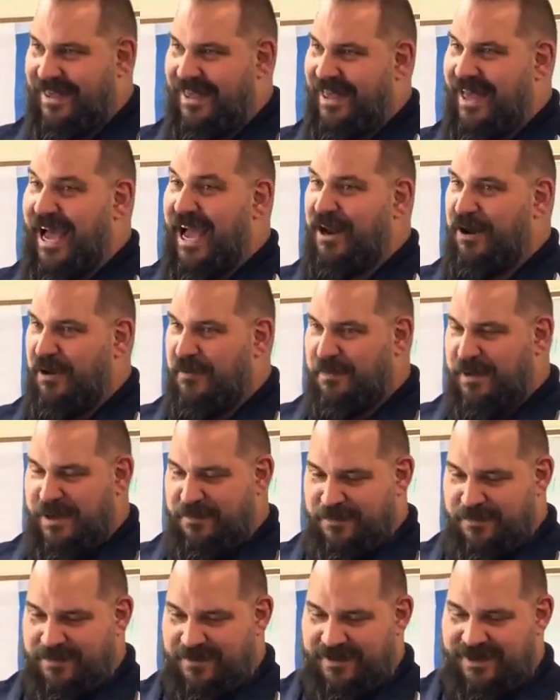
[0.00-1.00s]
I know
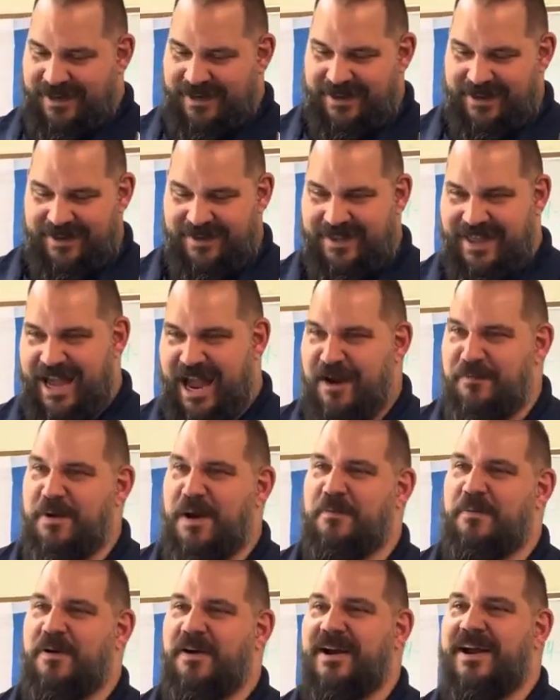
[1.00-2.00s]
people, I
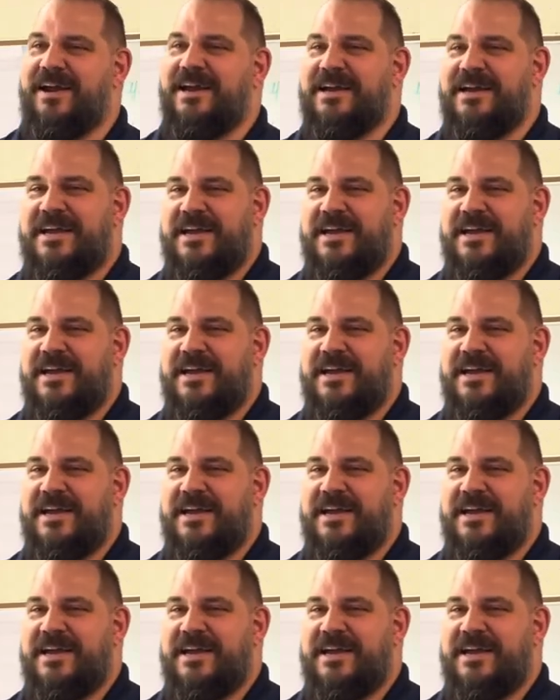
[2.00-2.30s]
remember